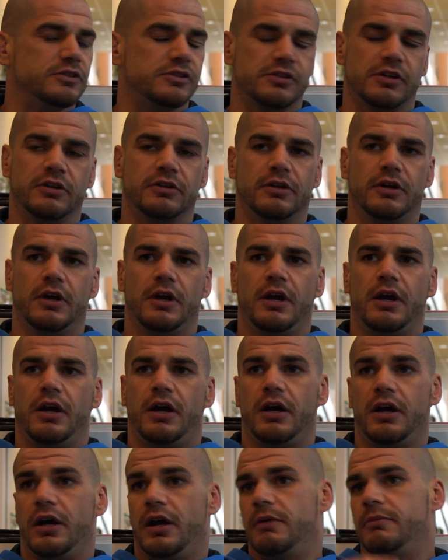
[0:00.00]
So
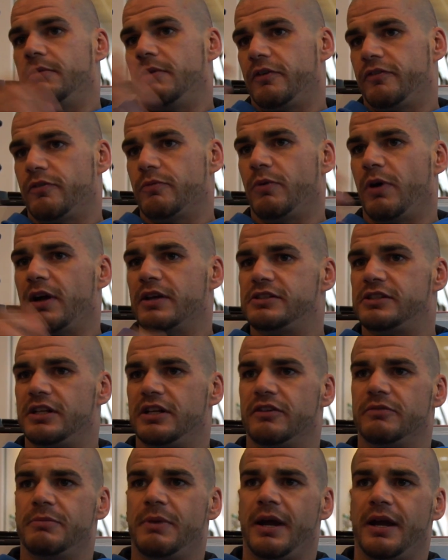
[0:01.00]
from what I've
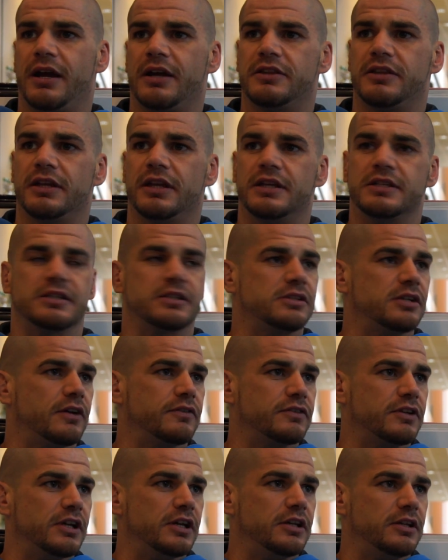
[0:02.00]
seen of Matty, I think he's a
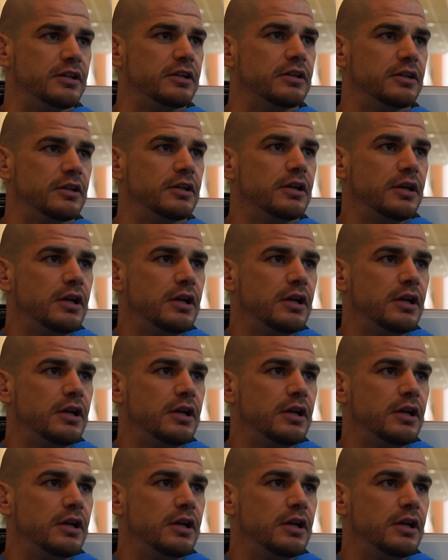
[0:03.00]
tough kid, and